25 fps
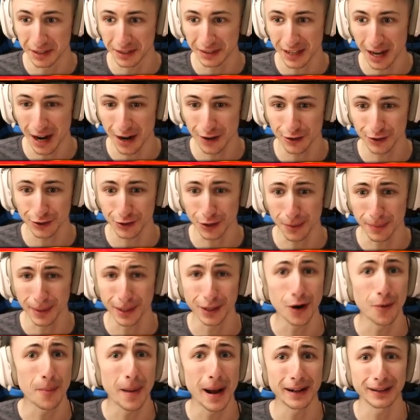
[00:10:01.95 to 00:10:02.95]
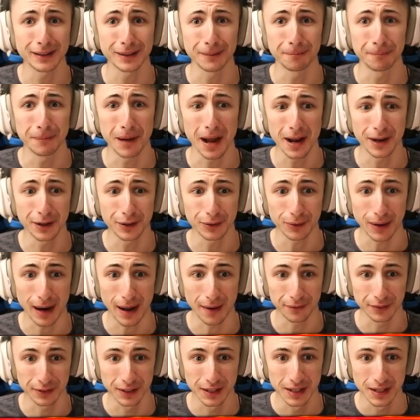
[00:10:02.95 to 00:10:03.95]
This guy just told me to go back to
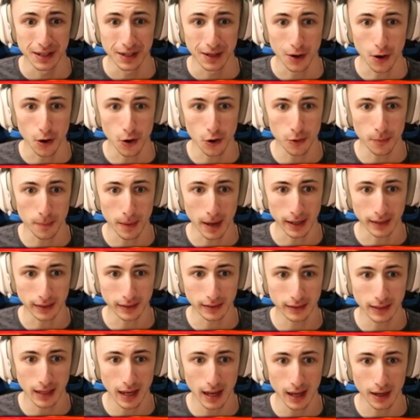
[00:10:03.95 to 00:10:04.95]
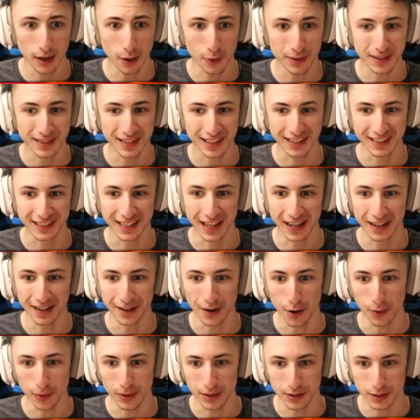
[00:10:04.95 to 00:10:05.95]
Minecraft. Oh my God. Oh, he said, get
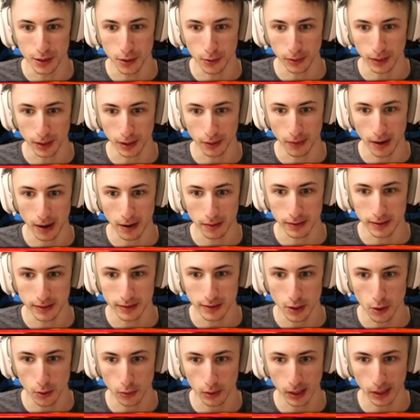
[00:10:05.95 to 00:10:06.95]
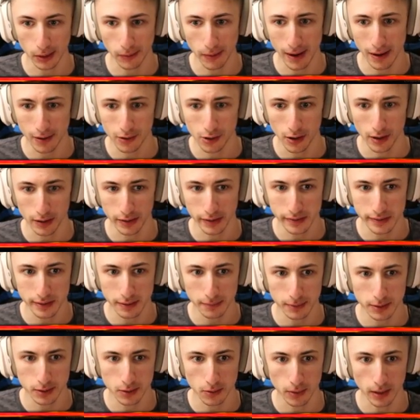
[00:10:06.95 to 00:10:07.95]
it. Oh, he's yoking around. He's yoking around. All right, let's
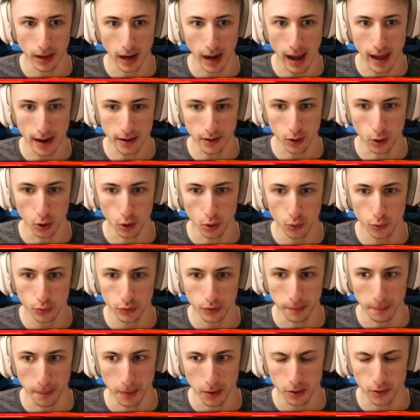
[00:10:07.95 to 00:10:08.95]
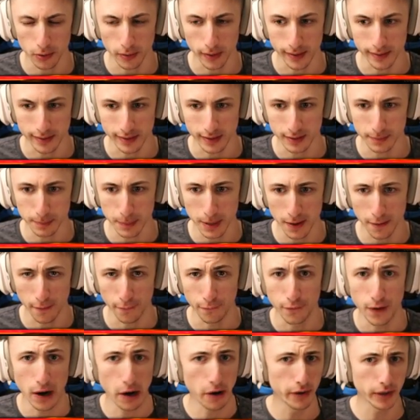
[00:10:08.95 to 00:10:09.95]
see what's going on. I don't know who the murderer is. It's been a
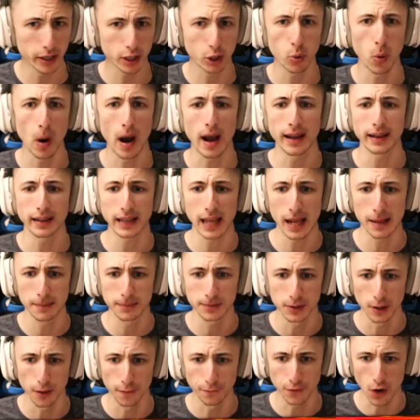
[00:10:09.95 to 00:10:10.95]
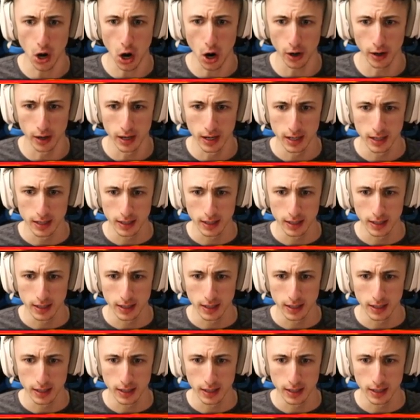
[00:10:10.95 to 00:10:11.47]
very quiet game so far.